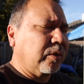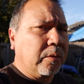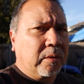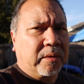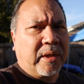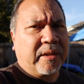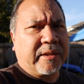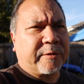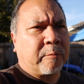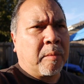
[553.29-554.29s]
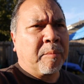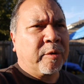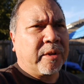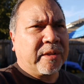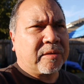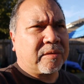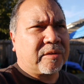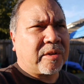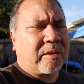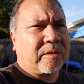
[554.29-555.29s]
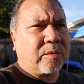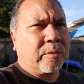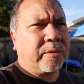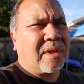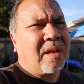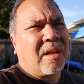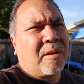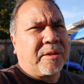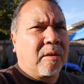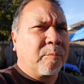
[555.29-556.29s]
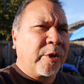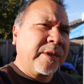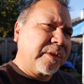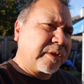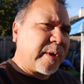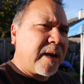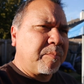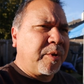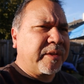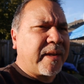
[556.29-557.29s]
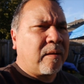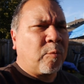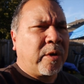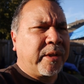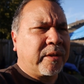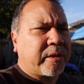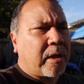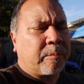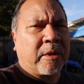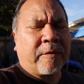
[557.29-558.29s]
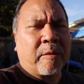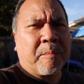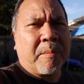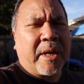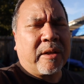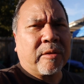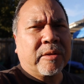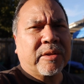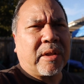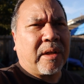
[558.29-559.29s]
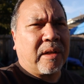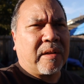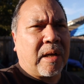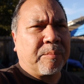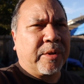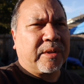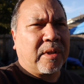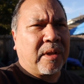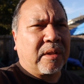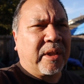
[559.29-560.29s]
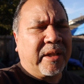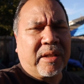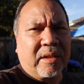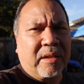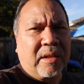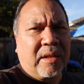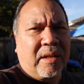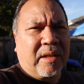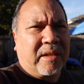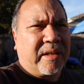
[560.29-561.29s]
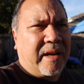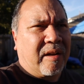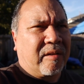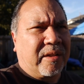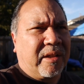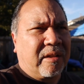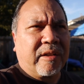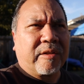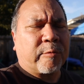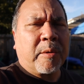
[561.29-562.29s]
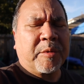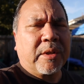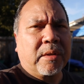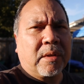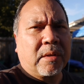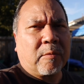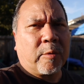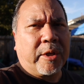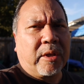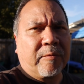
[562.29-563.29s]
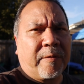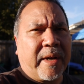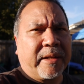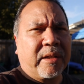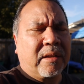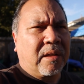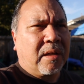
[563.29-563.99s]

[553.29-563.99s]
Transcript: tool. And just remember this certain tool, you know, Briggs and Stratton puts out one. There's a couple other makers. Uh, I'll put a link down in the description where you can find it.